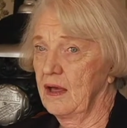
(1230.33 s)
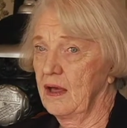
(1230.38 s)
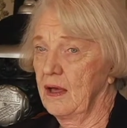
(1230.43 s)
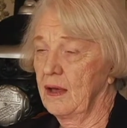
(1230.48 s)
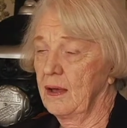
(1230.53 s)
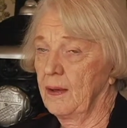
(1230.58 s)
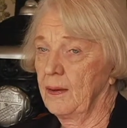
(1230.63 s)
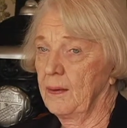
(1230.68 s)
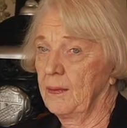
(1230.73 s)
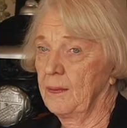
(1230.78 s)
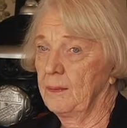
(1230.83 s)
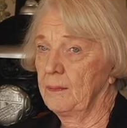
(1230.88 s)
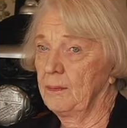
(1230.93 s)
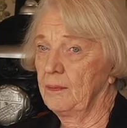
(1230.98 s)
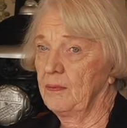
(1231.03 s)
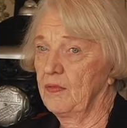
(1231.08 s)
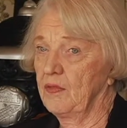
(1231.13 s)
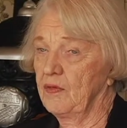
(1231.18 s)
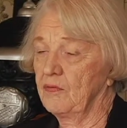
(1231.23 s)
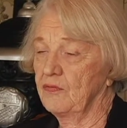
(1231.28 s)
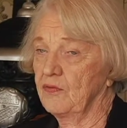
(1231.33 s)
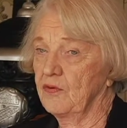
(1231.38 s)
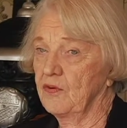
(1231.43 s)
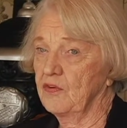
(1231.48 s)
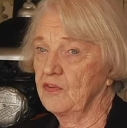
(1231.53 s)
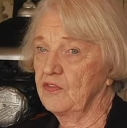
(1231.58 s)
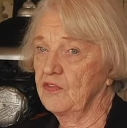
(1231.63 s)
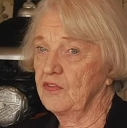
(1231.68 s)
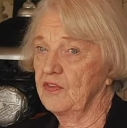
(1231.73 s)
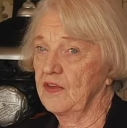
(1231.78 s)
the
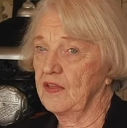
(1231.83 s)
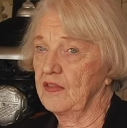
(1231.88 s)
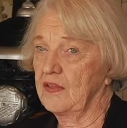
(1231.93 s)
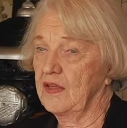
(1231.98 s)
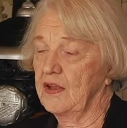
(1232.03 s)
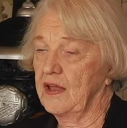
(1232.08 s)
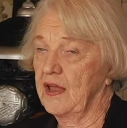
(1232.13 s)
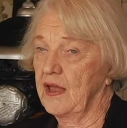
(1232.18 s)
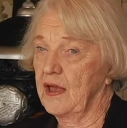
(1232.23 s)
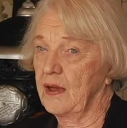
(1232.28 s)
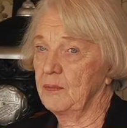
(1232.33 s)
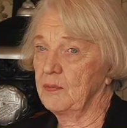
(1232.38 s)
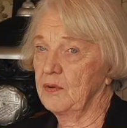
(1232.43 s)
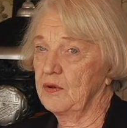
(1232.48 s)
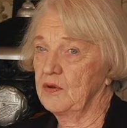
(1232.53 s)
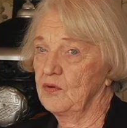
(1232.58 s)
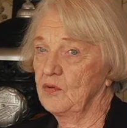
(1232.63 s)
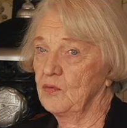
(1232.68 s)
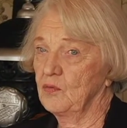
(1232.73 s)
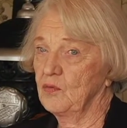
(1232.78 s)
first thing that happened